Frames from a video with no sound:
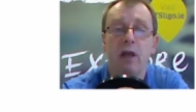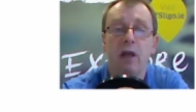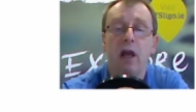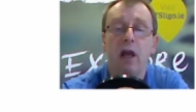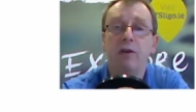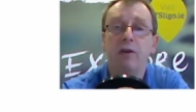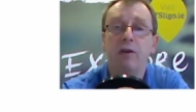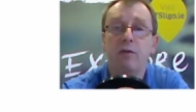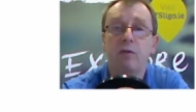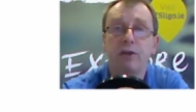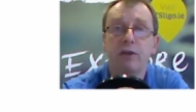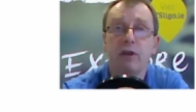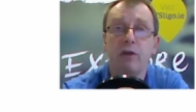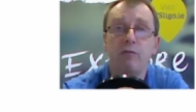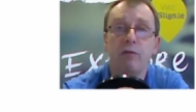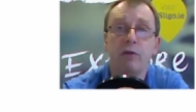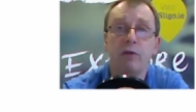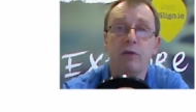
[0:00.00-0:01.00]
And of course, you
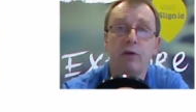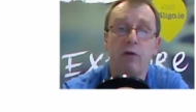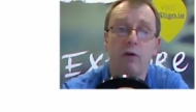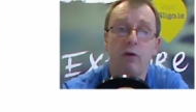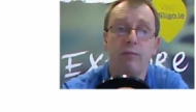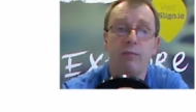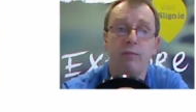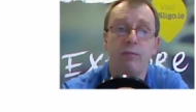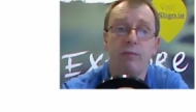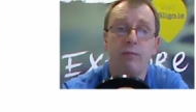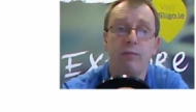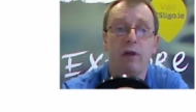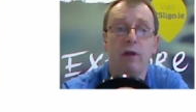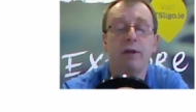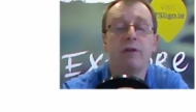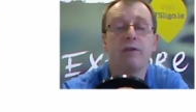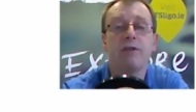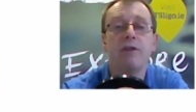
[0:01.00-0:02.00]
can record them as well
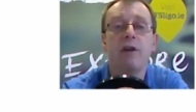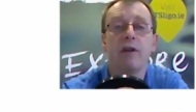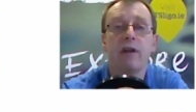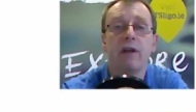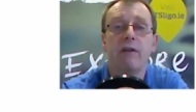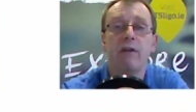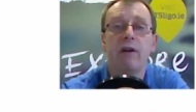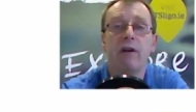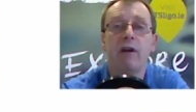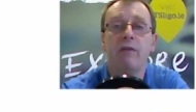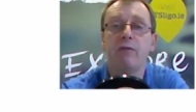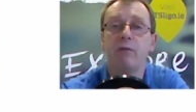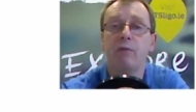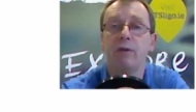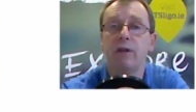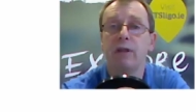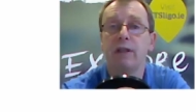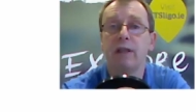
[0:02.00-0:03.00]
because not
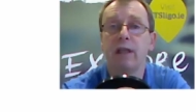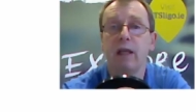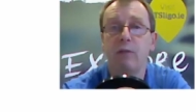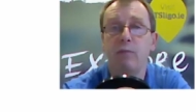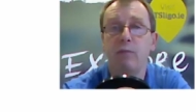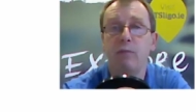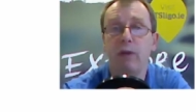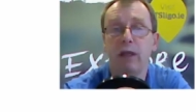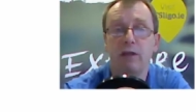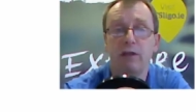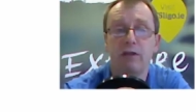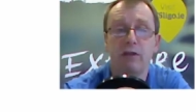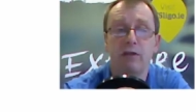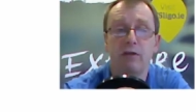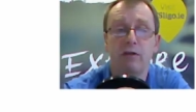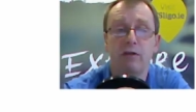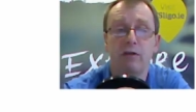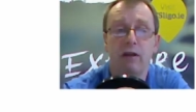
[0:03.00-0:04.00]
everyone can make it
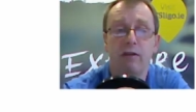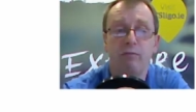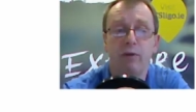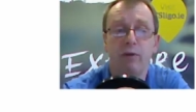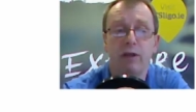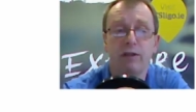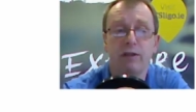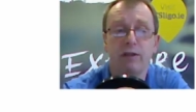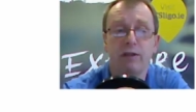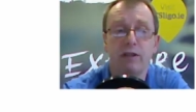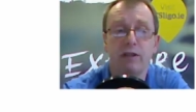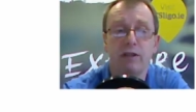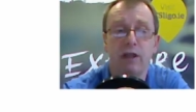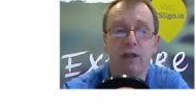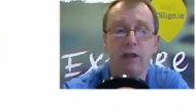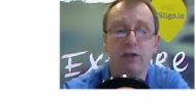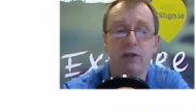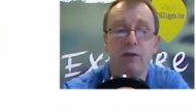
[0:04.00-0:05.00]
to your live
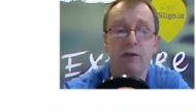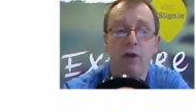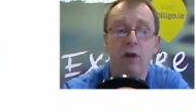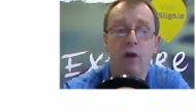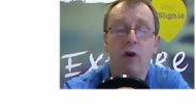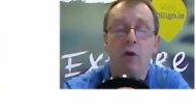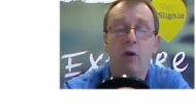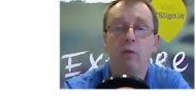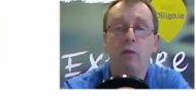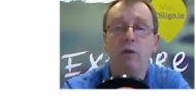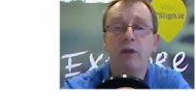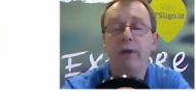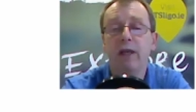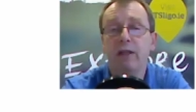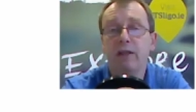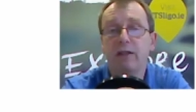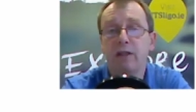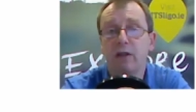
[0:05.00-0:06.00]
presentation. Which
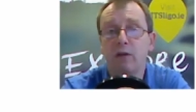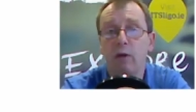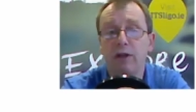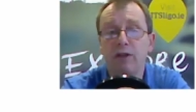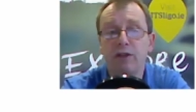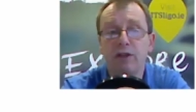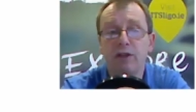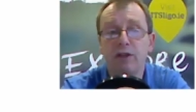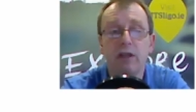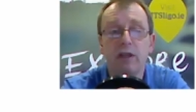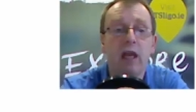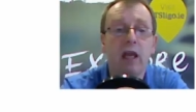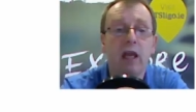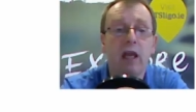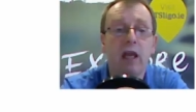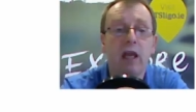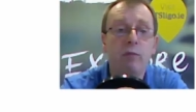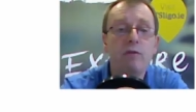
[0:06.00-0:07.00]
begs the question
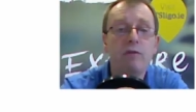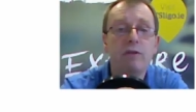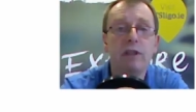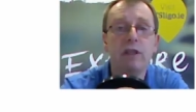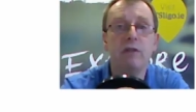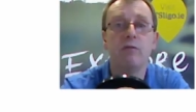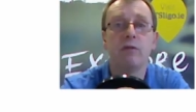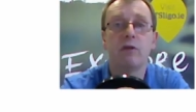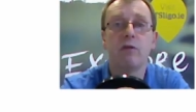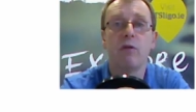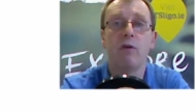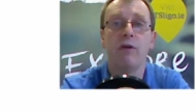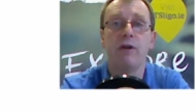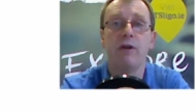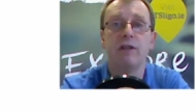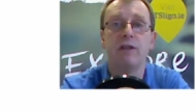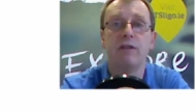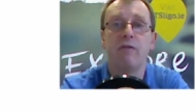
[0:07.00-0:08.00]
can we use these
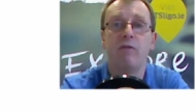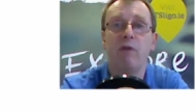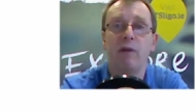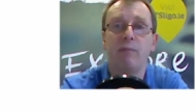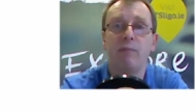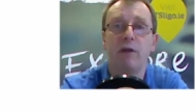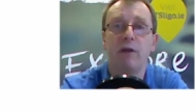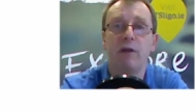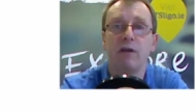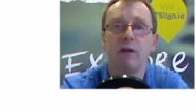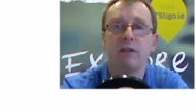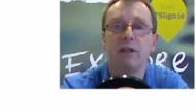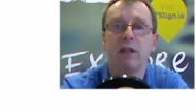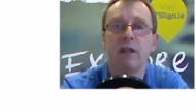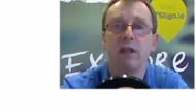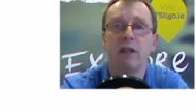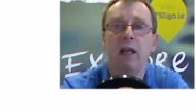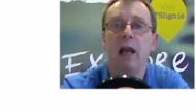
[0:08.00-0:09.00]
recordings of
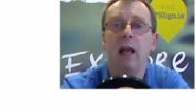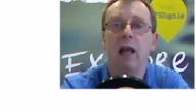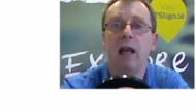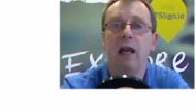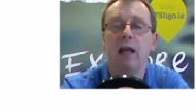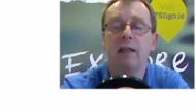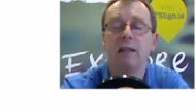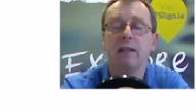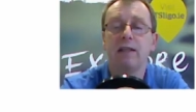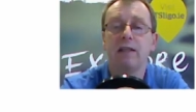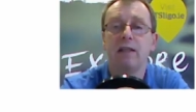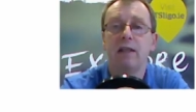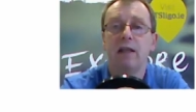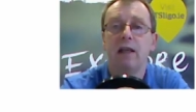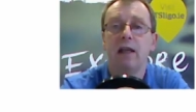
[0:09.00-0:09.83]
webinars as